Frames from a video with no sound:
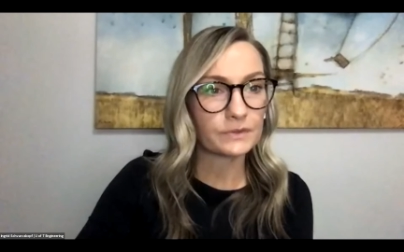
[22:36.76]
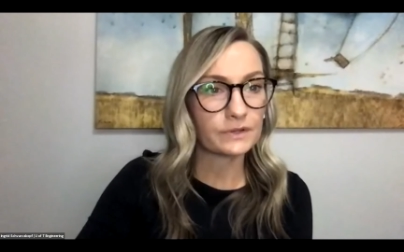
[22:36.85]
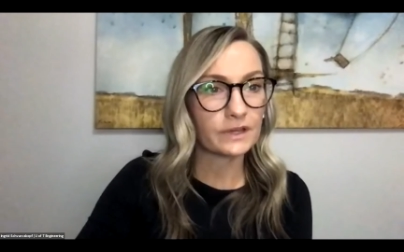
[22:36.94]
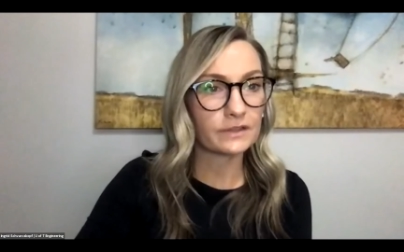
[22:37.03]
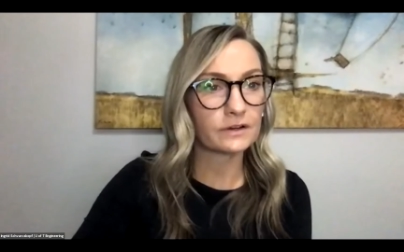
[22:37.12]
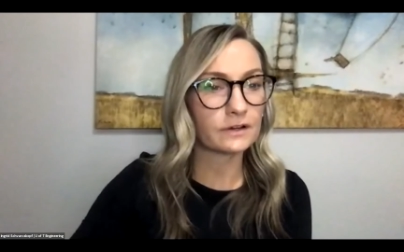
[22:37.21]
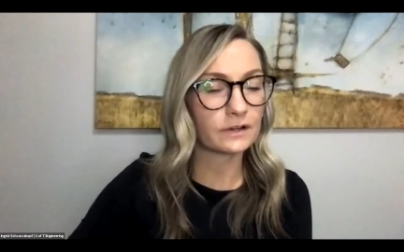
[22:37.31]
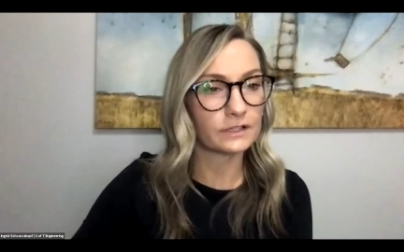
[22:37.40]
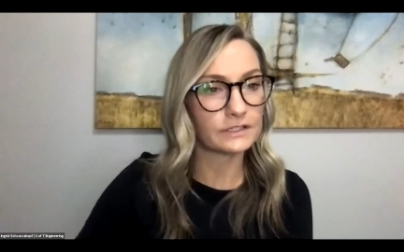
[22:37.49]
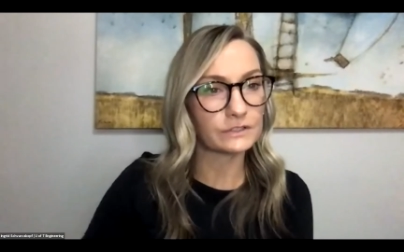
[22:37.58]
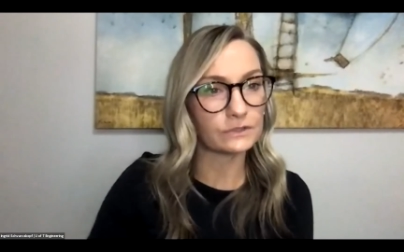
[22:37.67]
So another
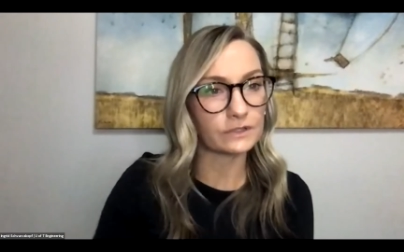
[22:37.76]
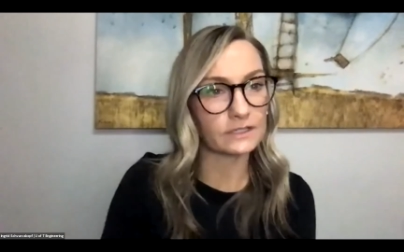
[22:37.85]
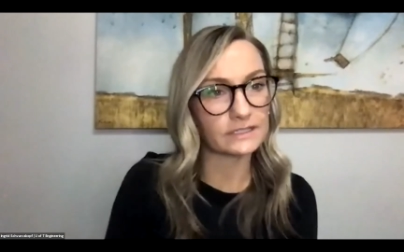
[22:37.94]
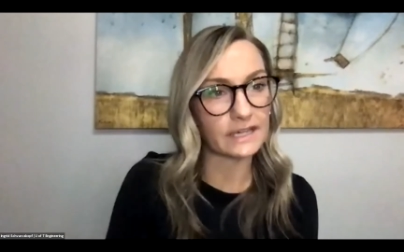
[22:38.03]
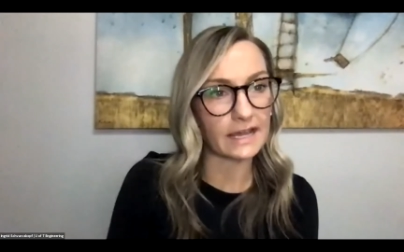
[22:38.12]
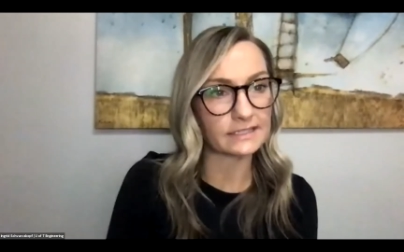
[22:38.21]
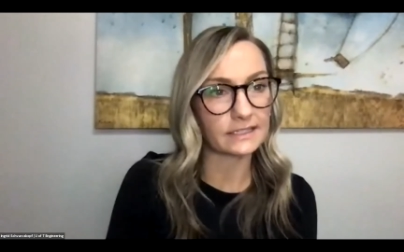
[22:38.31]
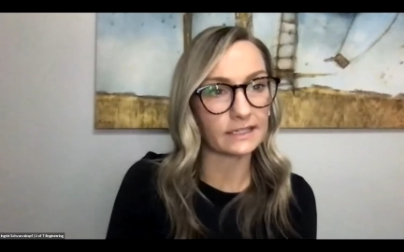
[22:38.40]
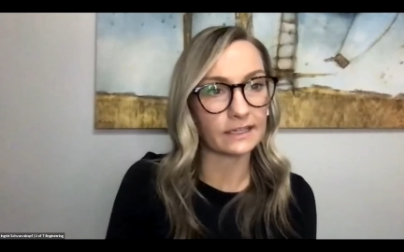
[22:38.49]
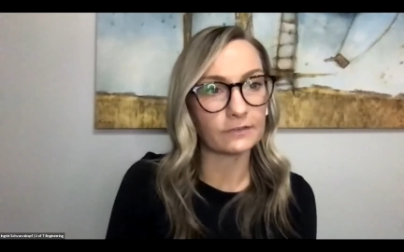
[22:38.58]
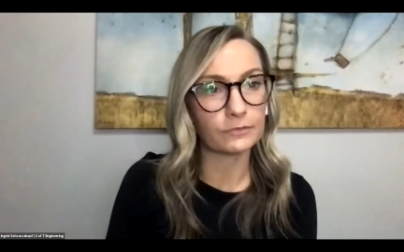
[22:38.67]
student
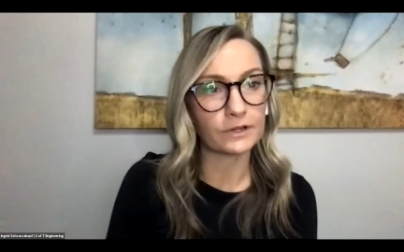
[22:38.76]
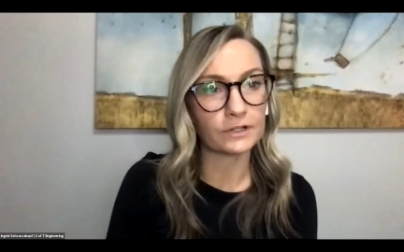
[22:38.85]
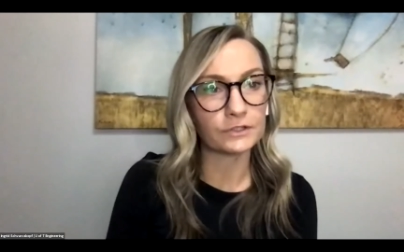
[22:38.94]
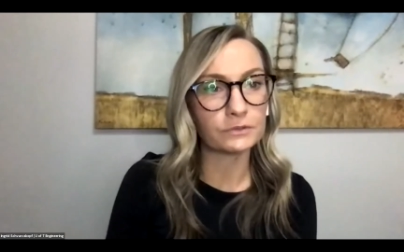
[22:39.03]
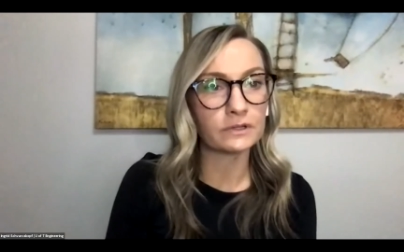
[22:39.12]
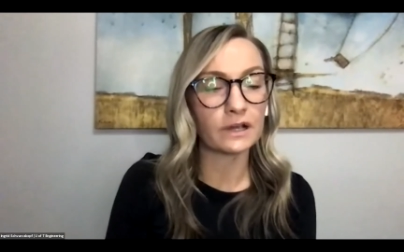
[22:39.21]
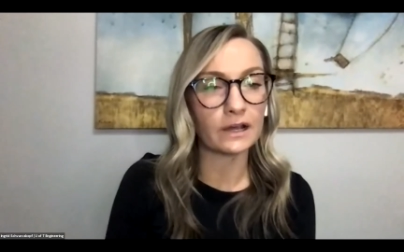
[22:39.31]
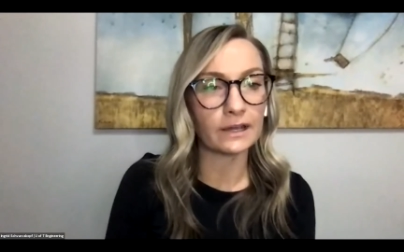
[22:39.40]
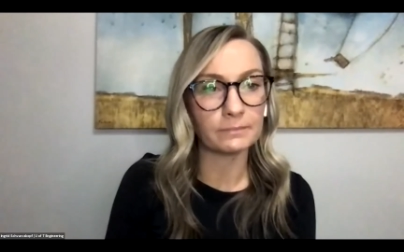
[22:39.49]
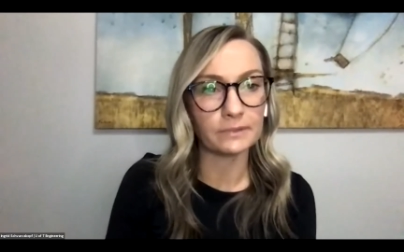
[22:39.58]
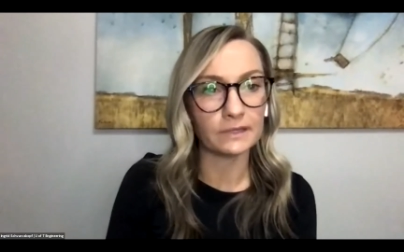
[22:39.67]
asking, if we are doing
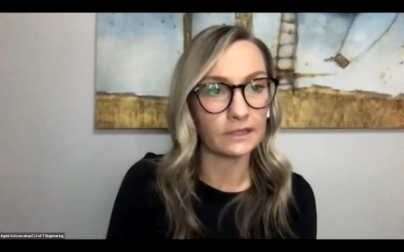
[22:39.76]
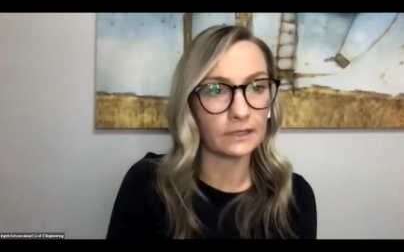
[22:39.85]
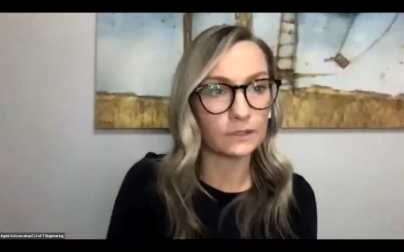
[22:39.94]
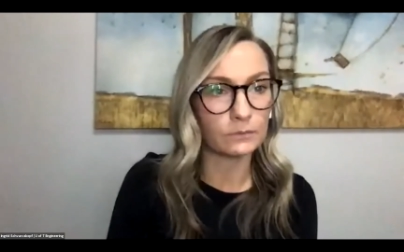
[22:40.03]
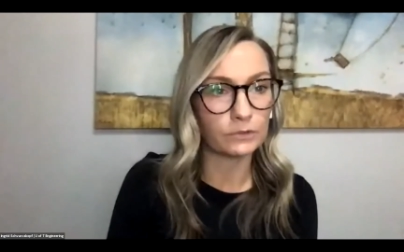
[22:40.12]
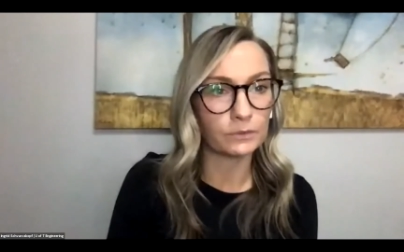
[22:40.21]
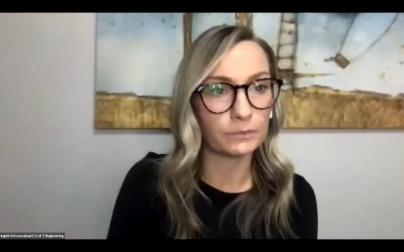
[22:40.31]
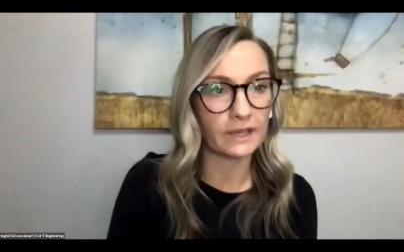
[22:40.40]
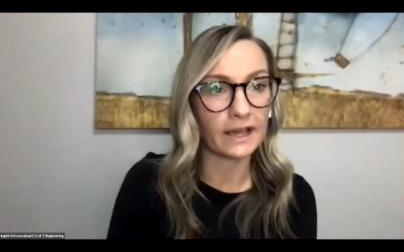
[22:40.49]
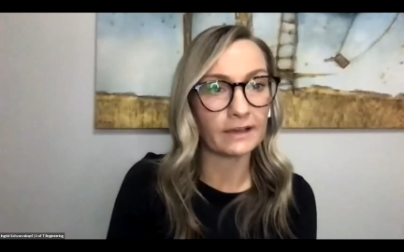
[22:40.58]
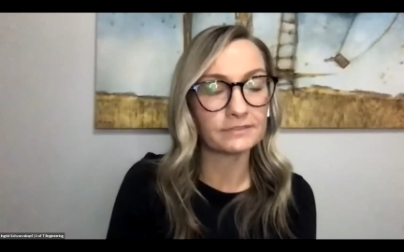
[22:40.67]
IB, would
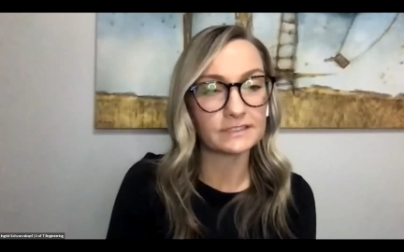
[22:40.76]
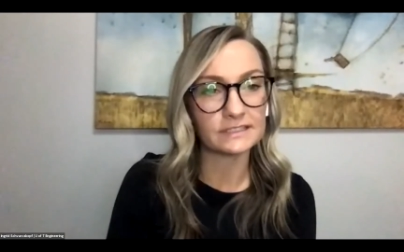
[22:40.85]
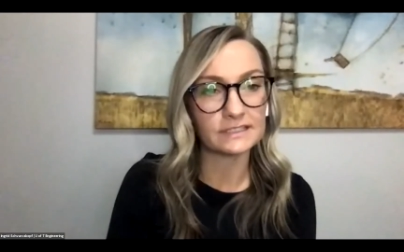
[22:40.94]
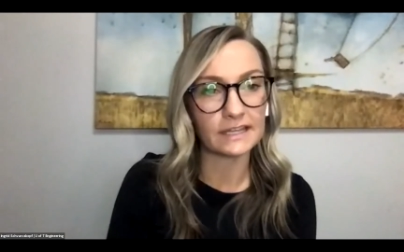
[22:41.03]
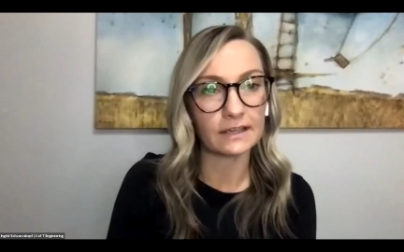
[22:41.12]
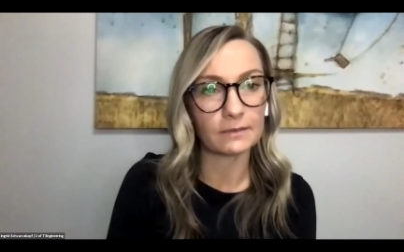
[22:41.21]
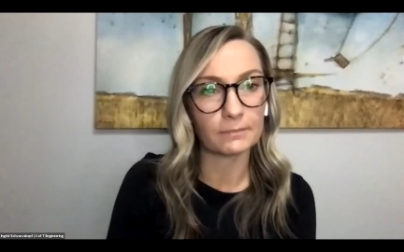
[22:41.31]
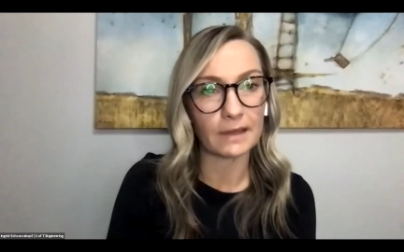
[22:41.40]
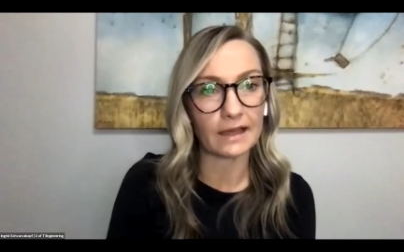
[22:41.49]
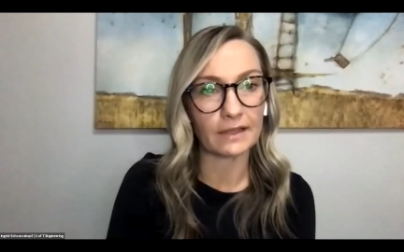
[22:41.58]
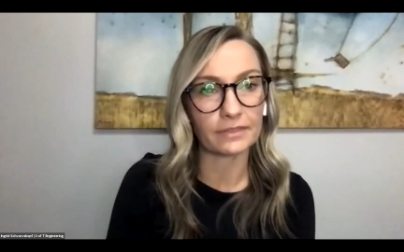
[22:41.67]
we have to take
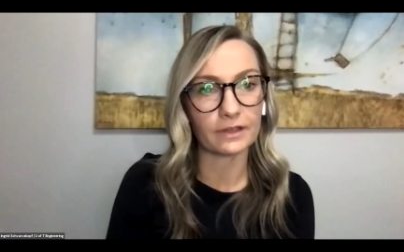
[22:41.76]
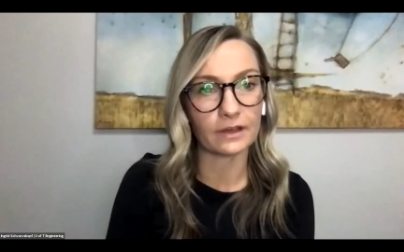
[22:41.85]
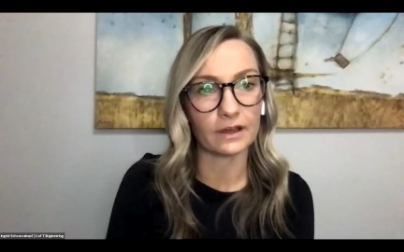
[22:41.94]
math